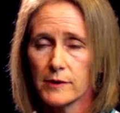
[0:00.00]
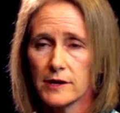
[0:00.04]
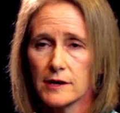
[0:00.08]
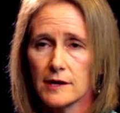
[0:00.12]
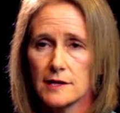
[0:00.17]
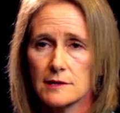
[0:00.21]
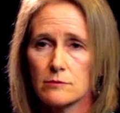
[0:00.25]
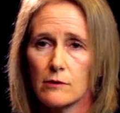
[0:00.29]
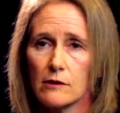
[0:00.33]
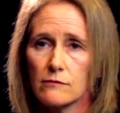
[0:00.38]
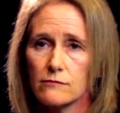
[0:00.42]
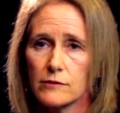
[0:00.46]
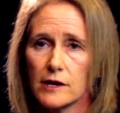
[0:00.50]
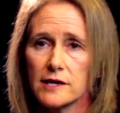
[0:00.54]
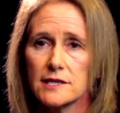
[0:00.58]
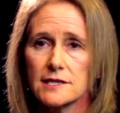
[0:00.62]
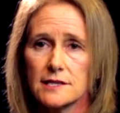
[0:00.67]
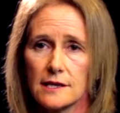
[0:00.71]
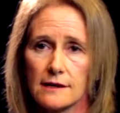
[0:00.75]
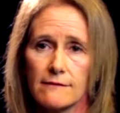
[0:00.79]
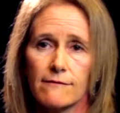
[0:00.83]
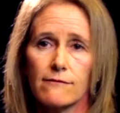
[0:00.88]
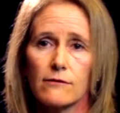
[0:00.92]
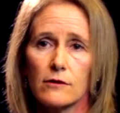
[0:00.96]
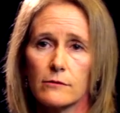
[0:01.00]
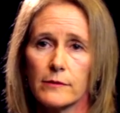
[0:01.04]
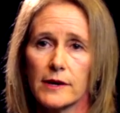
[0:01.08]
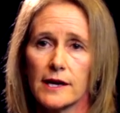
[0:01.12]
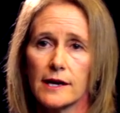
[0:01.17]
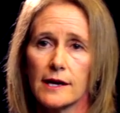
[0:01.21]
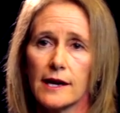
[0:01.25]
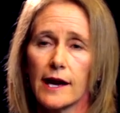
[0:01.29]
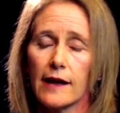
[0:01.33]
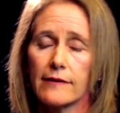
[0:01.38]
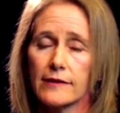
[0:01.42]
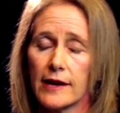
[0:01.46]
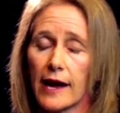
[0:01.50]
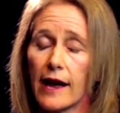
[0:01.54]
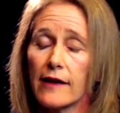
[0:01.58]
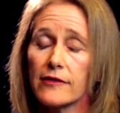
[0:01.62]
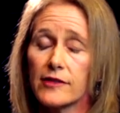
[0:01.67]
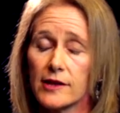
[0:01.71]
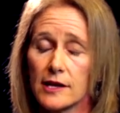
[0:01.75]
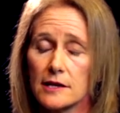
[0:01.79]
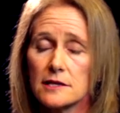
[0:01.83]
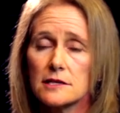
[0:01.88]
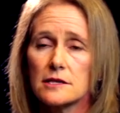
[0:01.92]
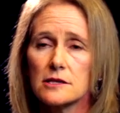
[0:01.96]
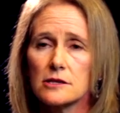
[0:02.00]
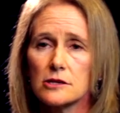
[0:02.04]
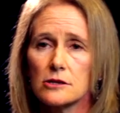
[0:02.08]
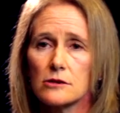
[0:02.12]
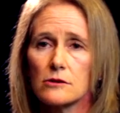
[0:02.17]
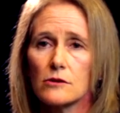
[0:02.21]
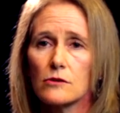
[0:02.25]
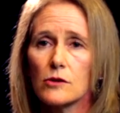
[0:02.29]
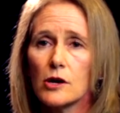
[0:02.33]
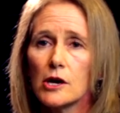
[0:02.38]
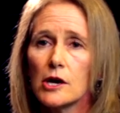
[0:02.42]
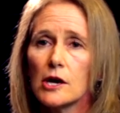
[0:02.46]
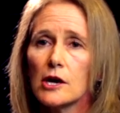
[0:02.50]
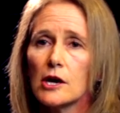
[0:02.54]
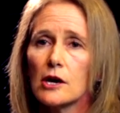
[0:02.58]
because what Russ did for me and at the Institute